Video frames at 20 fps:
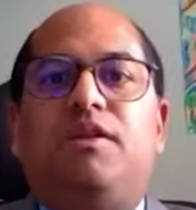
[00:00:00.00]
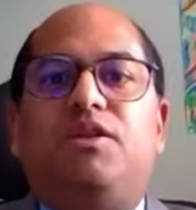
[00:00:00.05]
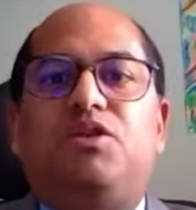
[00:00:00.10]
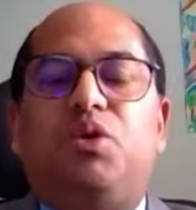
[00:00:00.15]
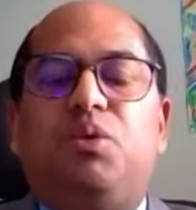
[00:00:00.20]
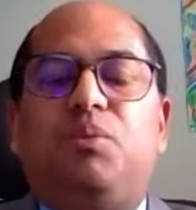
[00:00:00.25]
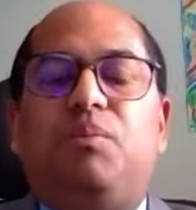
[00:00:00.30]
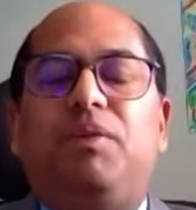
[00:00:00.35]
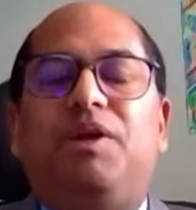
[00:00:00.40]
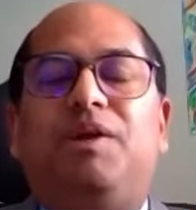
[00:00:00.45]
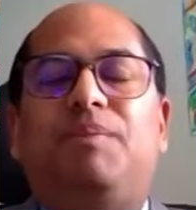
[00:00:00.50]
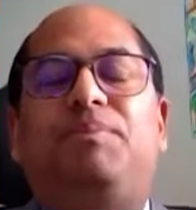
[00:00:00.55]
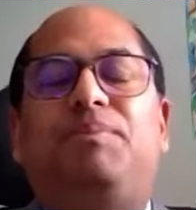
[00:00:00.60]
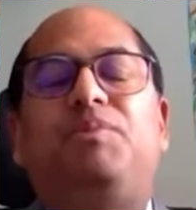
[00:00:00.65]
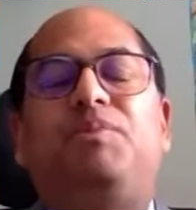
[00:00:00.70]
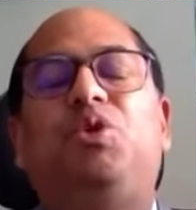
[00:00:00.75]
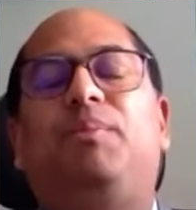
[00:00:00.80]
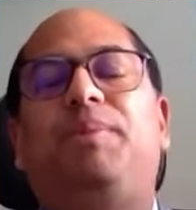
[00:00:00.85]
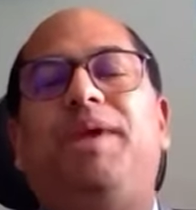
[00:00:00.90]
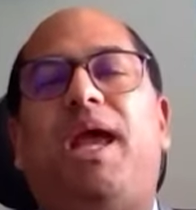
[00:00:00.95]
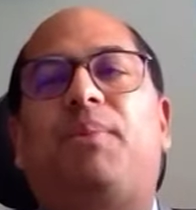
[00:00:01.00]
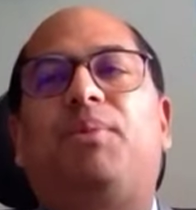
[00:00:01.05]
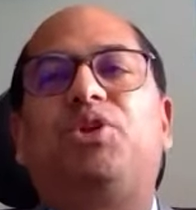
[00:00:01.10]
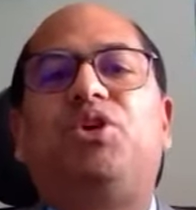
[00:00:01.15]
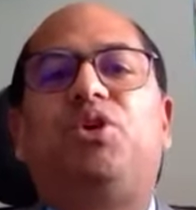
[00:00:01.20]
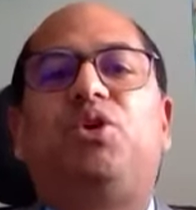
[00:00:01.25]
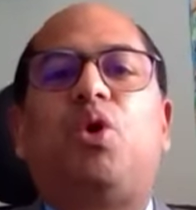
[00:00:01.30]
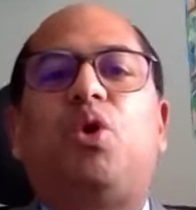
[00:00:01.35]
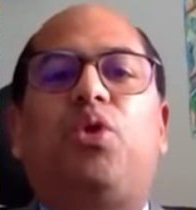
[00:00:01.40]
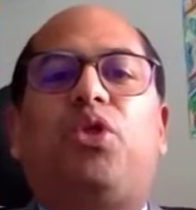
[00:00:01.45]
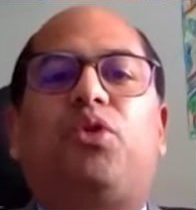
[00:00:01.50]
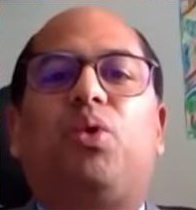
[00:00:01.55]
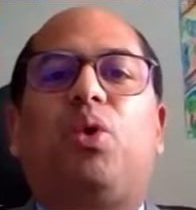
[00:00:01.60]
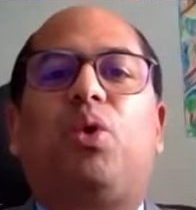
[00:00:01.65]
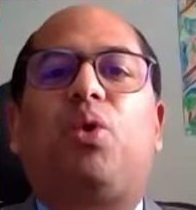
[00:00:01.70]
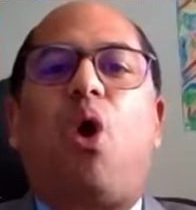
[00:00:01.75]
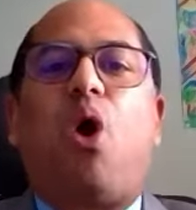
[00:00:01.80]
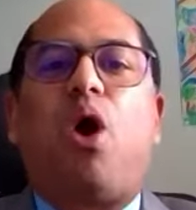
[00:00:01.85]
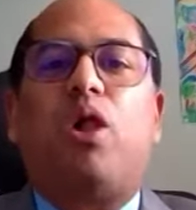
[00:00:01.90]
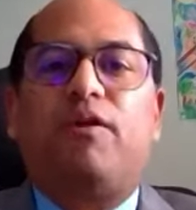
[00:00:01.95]
to be able to go through
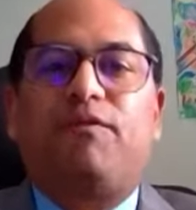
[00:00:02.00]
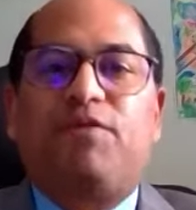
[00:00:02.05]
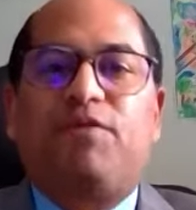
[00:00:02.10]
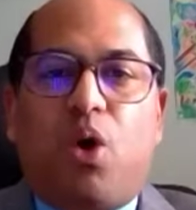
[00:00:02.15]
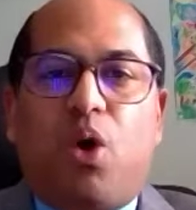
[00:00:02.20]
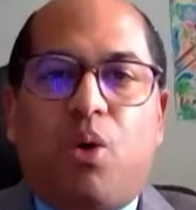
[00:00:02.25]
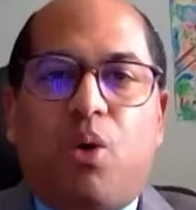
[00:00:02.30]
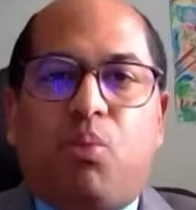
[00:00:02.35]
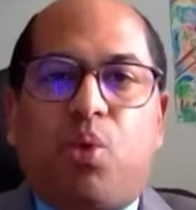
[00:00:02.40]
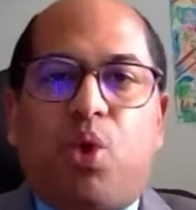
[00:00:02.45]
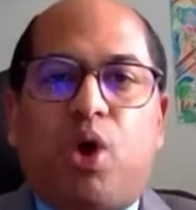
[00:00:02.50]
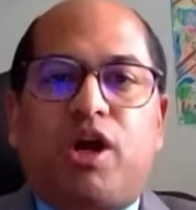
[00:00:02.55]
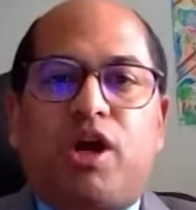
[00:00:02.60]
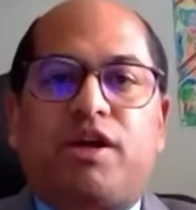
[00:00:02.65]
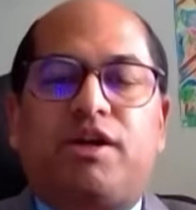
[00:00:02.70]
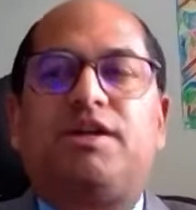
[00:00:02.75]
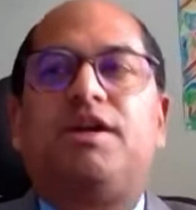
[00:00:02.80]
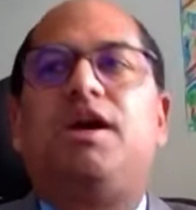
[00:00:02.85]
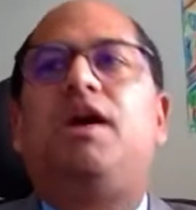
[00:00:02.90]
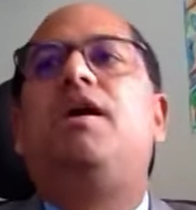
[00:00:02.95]
all of the homework,